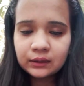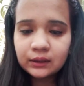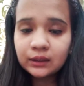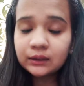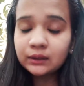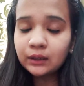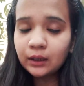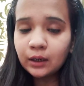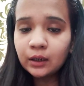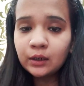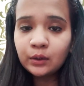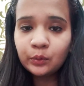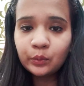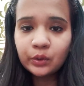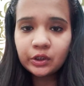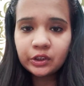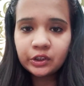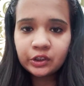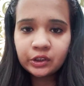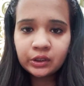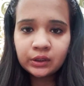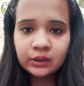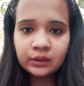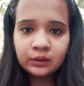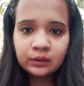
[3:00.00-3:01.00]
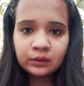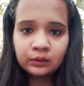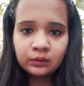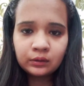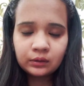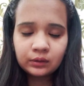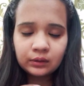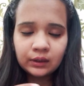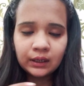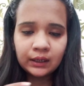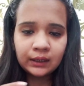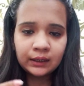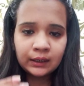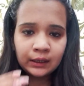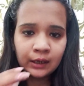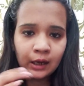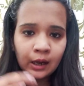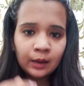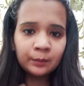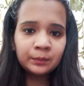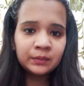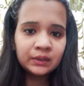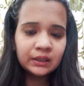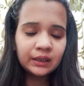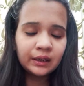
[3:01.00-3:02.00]
third question that
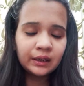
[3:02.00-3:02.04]
comes